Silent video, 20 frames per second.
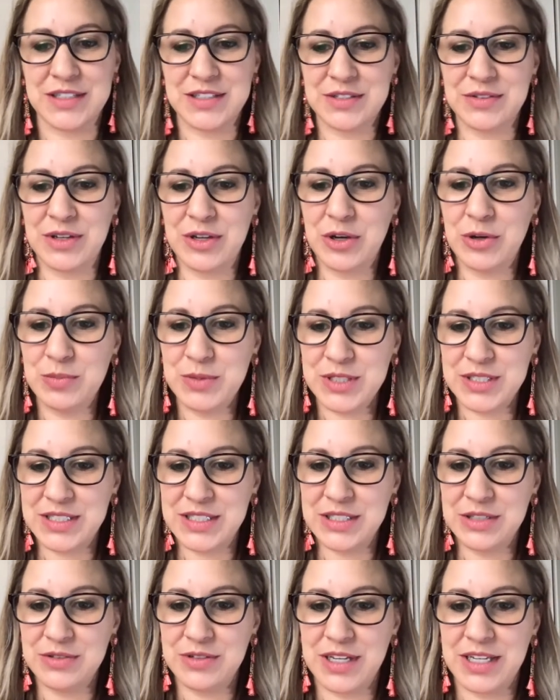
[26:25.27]
So I hope to
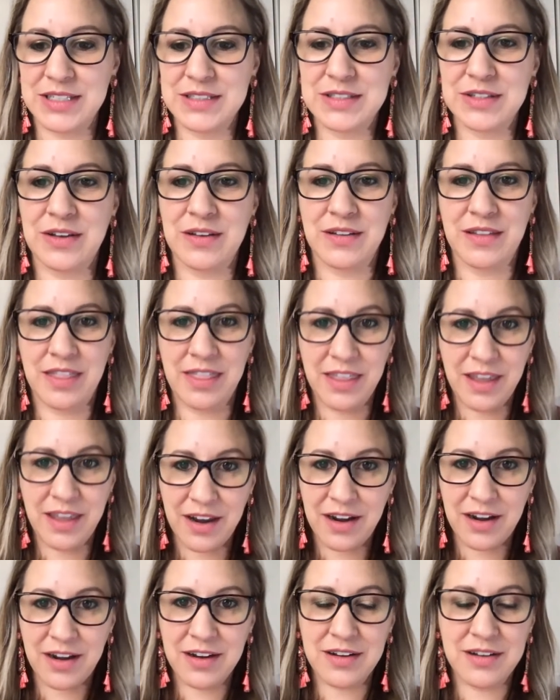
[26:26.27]
see you guys all
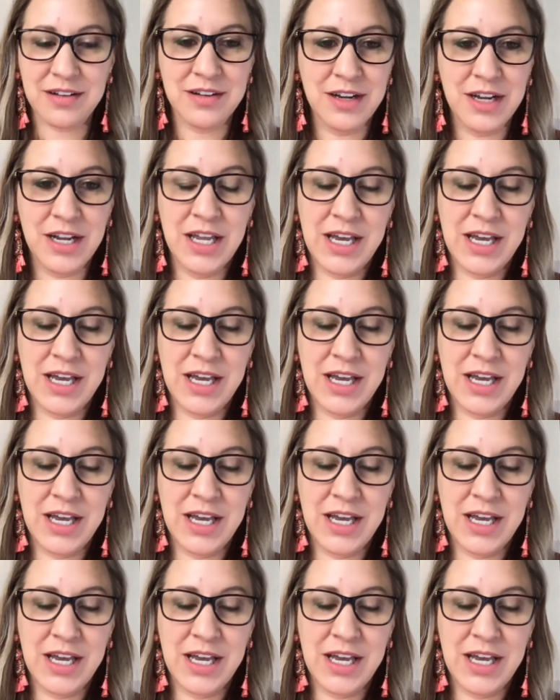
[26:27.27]
there.